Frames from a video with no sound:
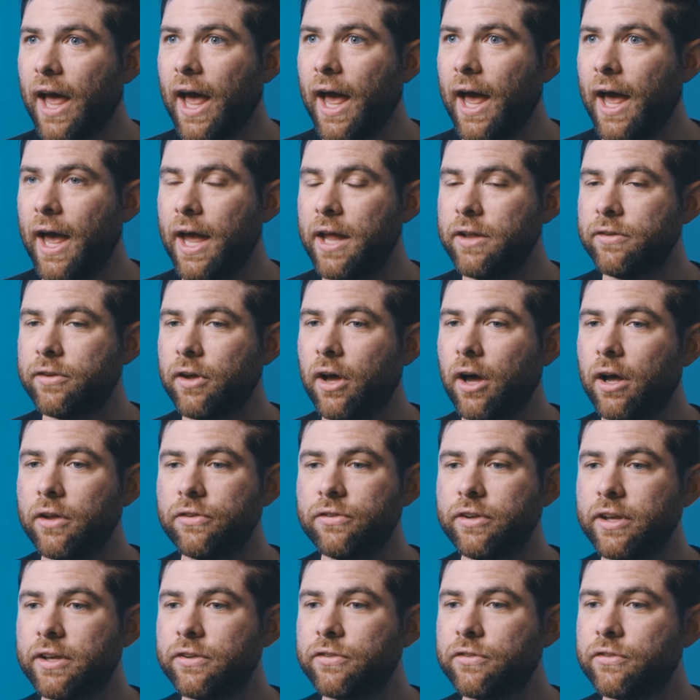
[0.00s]
and
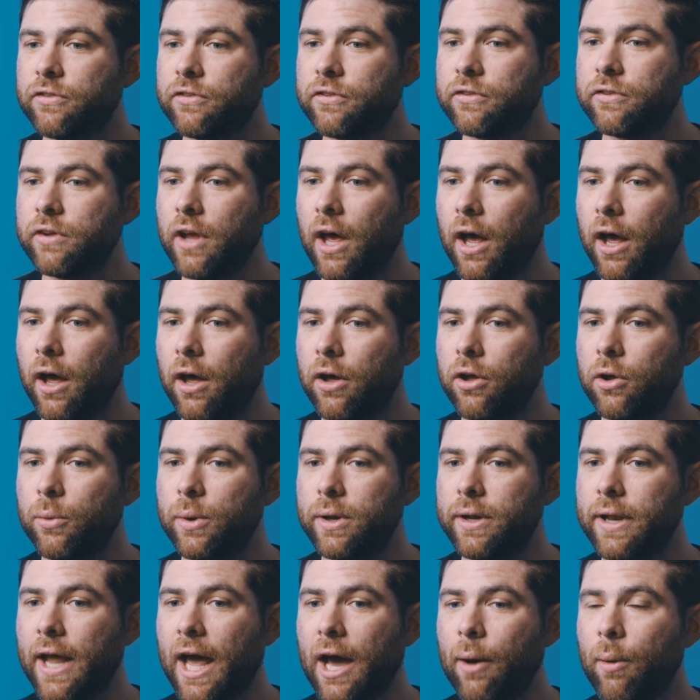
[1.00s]
artists who are
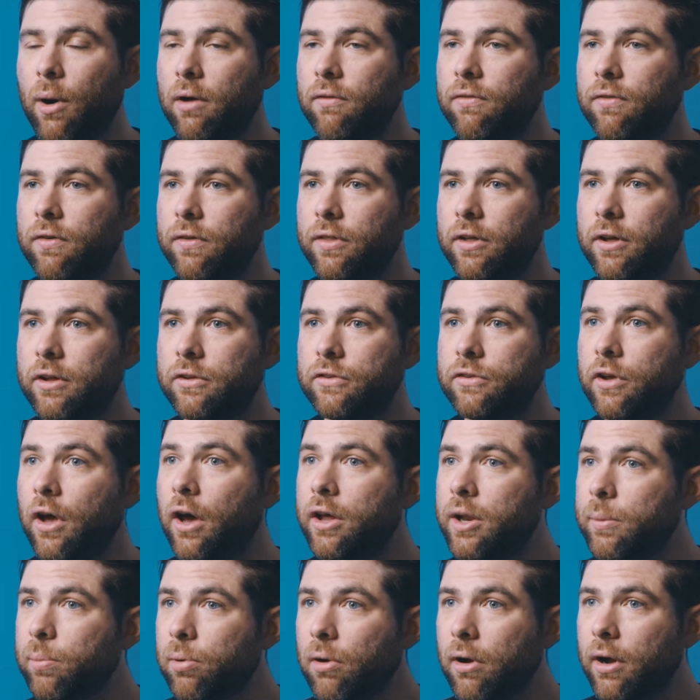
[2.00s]
now up for the
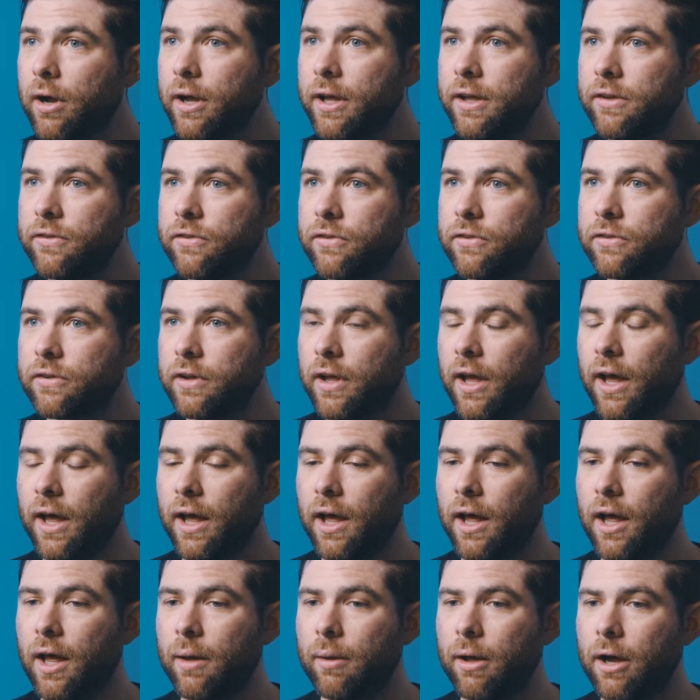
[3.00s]
Turner Prize,
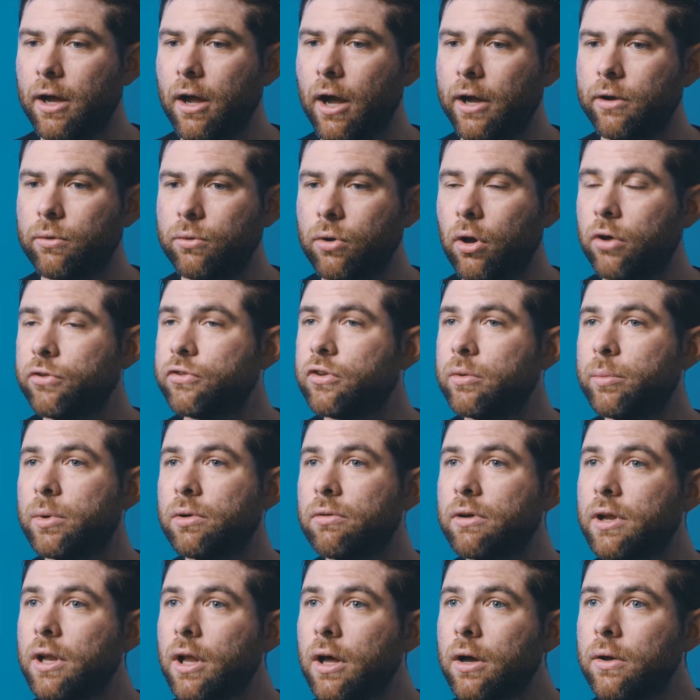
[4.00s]
a guy called Oscar
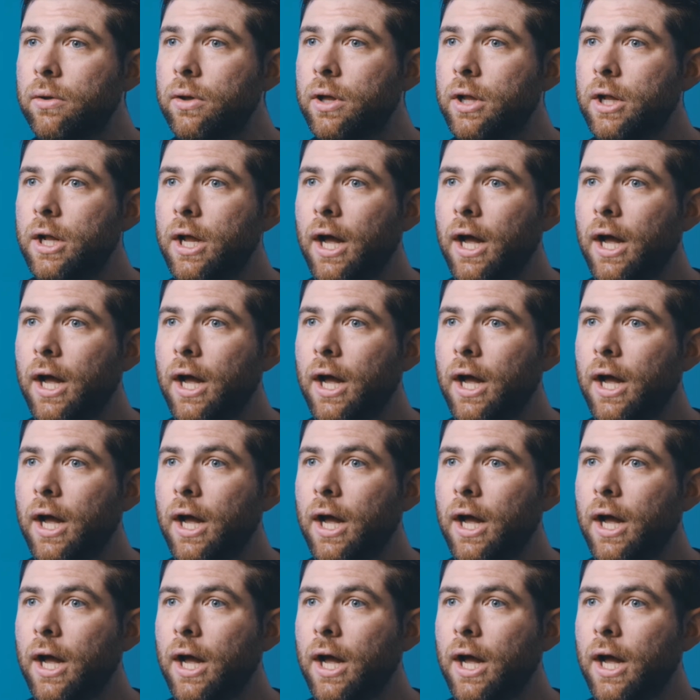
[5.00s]
Murillo,